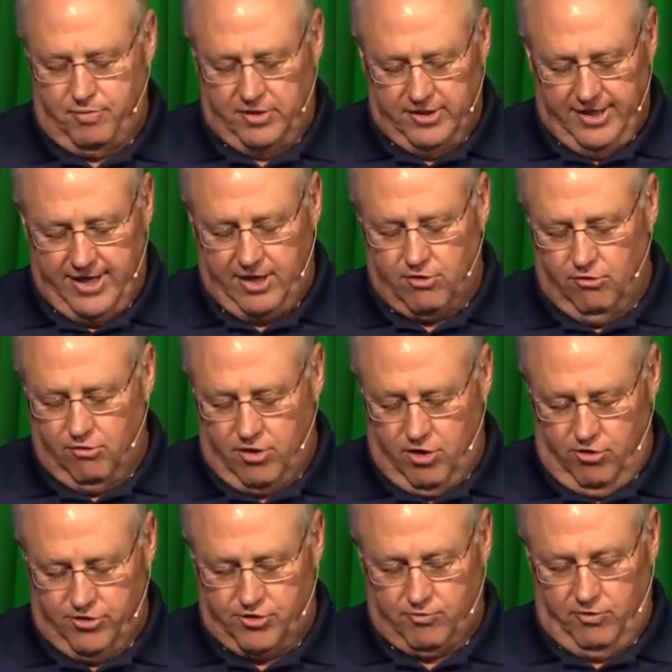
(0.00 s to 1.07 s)
political,
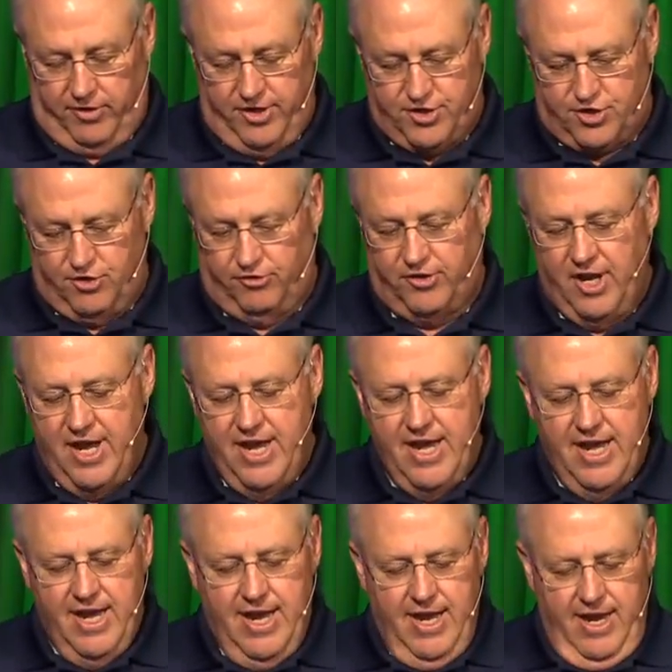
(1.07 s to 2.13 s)
cultural issues.
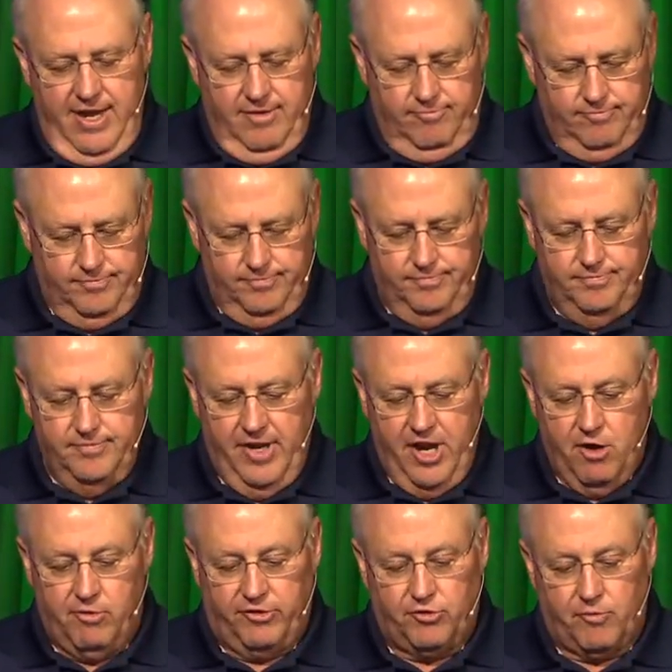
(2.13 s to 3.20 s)

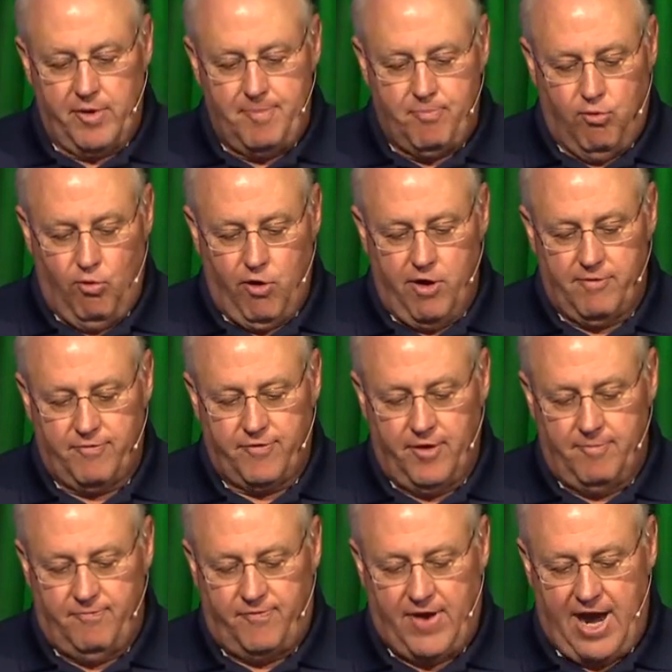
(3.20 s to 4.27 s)
Here is a report
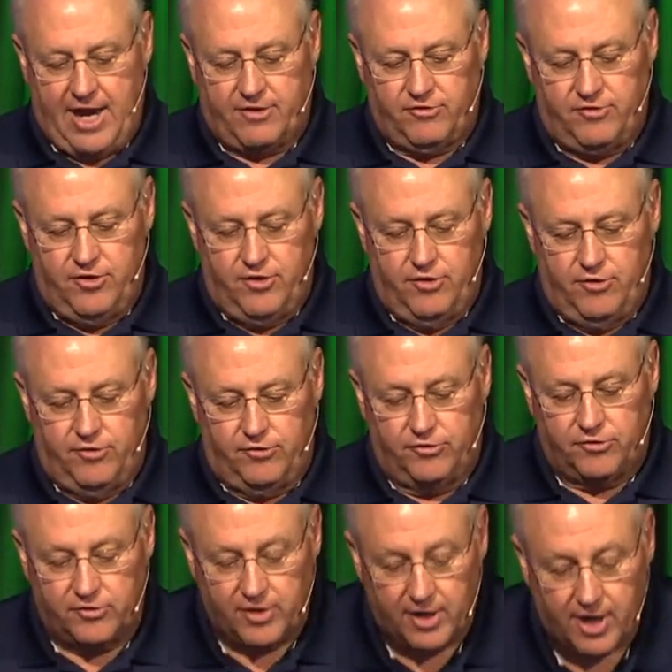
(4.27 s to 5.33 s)
from Fox
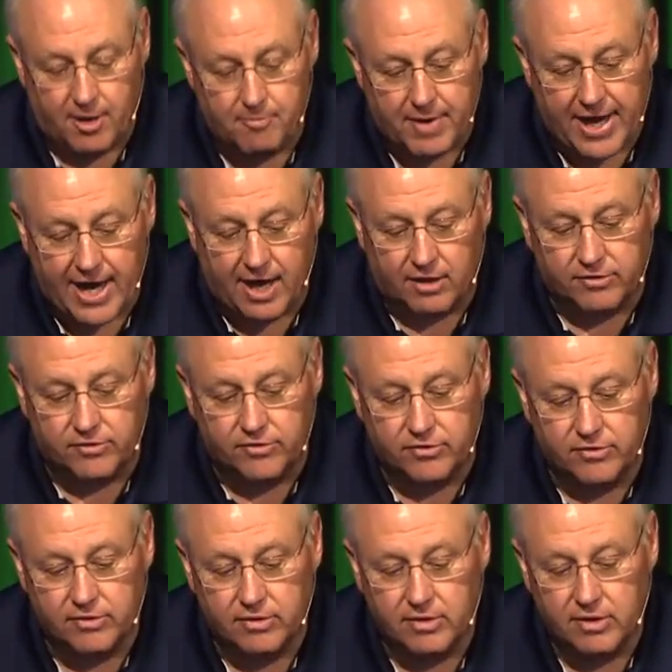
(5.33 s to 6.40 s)
News about,
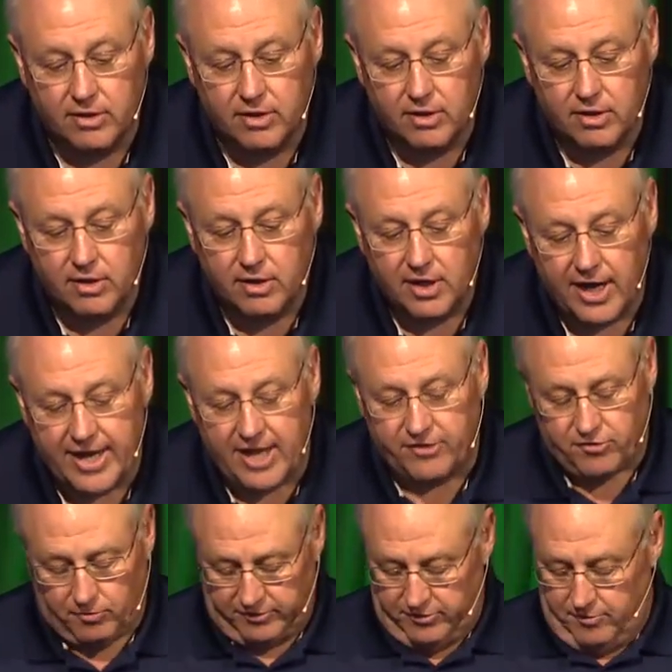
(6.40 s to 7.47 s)
I
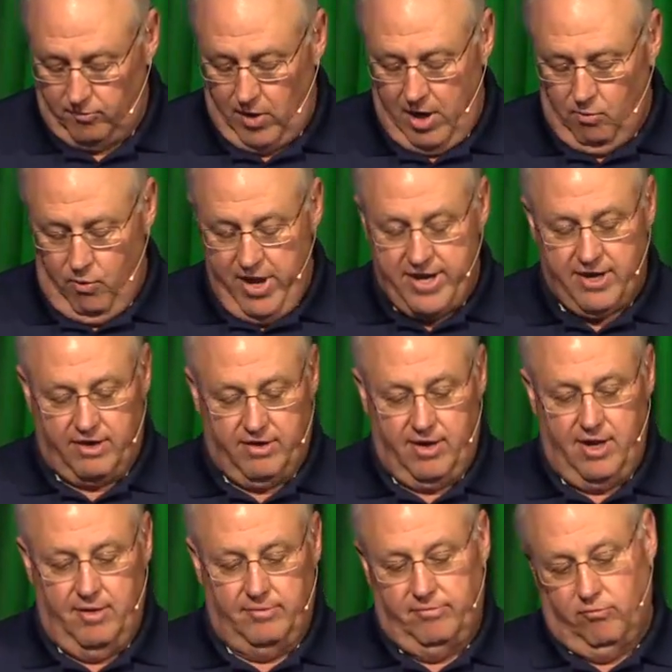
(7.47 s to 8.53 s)
guess it was a, a week,
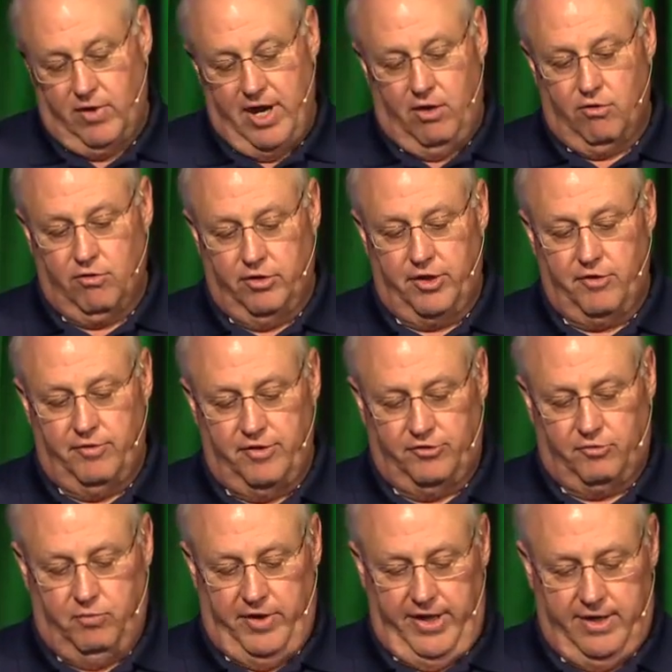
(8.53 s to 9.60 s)
well, earlier
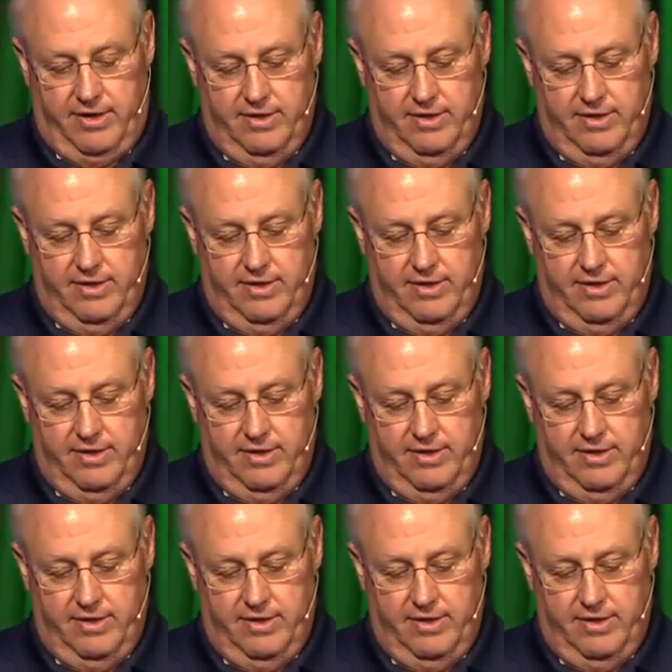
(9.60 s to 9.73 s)
this week.